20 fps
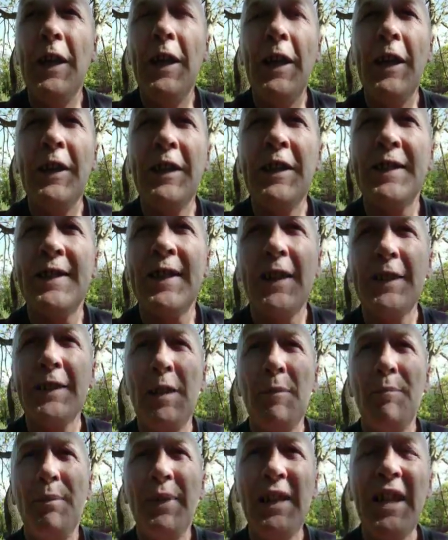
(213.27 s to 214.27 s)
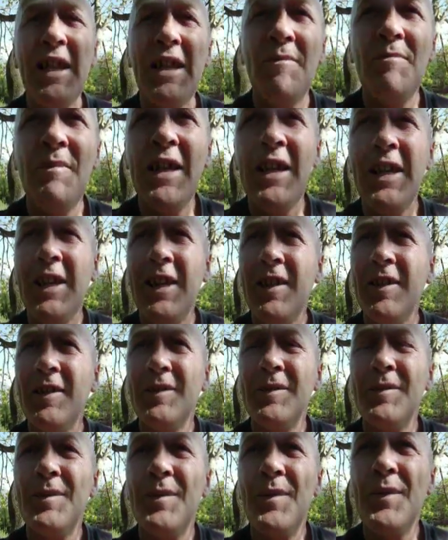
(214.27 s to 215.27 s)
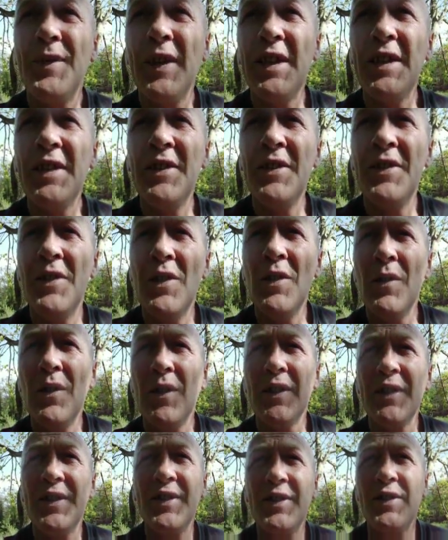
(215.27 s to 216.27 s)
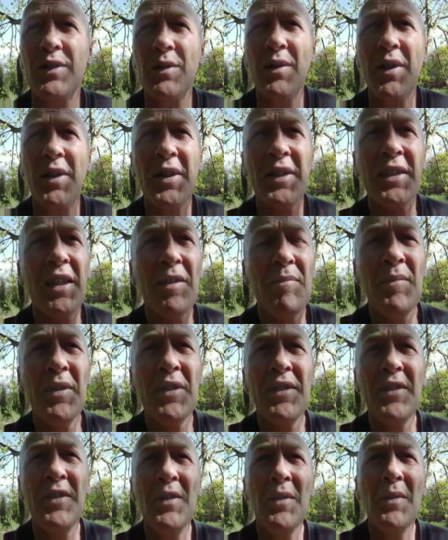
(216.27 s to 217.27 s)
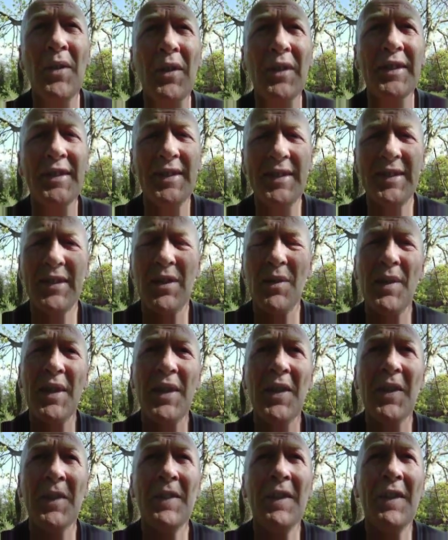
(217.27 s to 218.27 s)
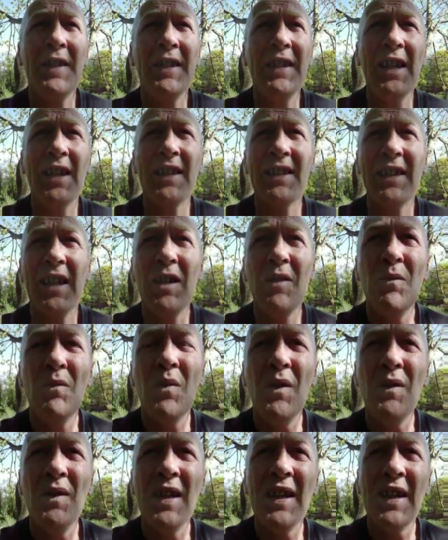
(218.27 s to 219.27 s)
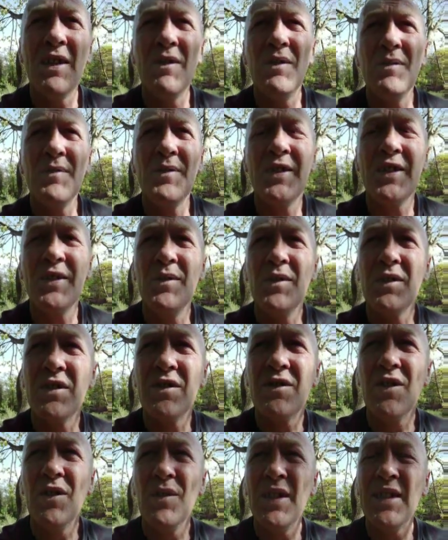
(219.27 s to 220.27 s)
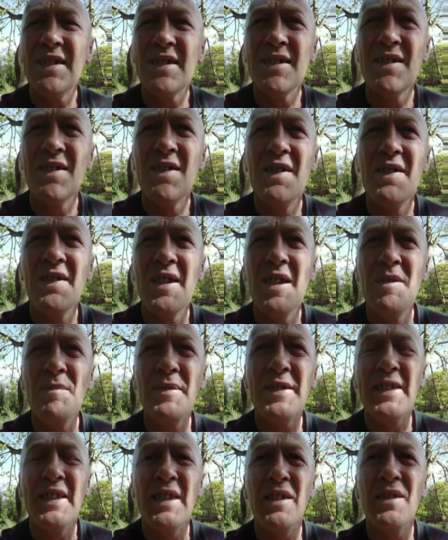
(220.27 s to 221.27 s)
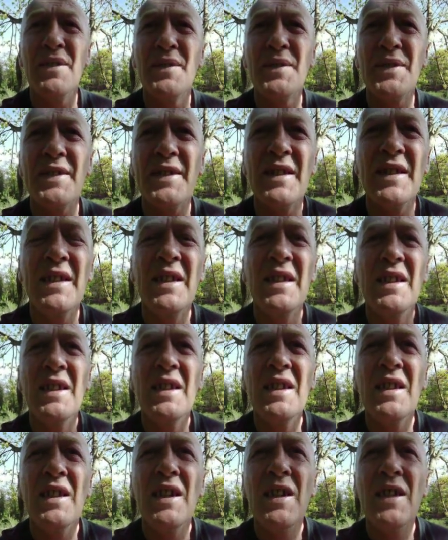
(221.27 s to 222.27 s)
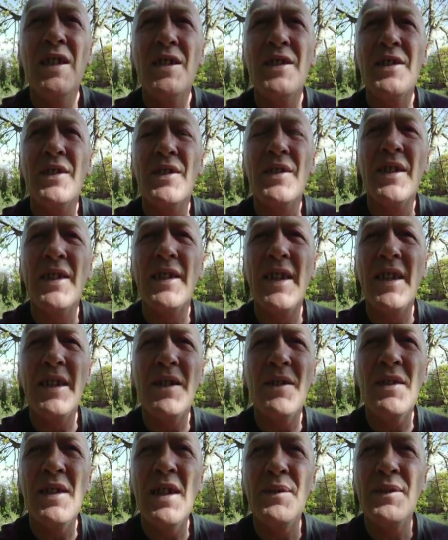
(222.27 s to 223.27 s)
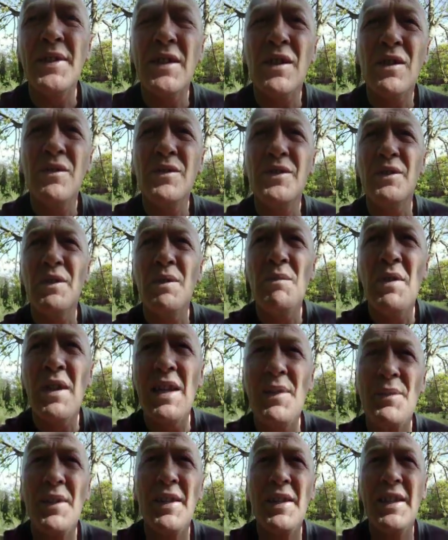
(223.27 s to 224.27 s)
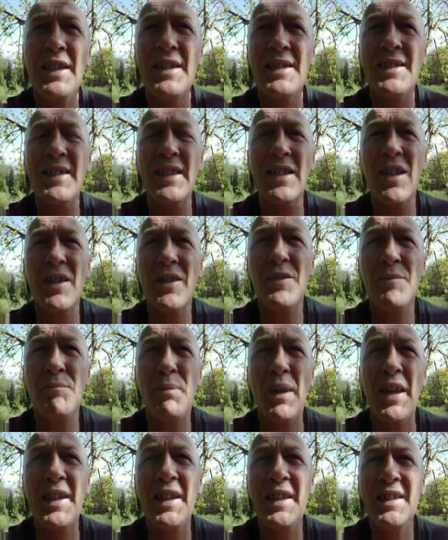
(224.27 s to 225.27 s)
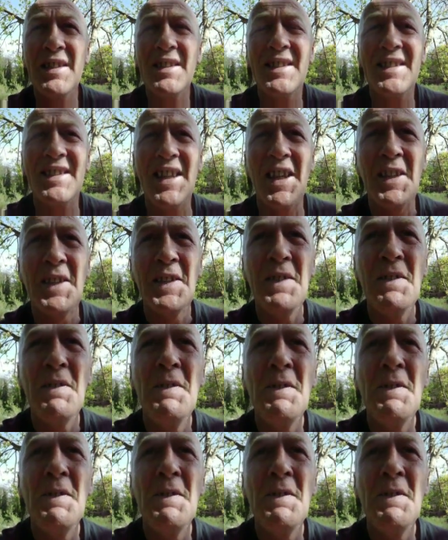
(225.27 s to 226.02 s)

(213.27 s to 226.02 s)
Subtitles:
And it's like the BMA, they know all this is going on, the government know all this is going on, yet they won't allow them to grow it themselves, so that they don't have to go doing whatever it is they got to buying and selling.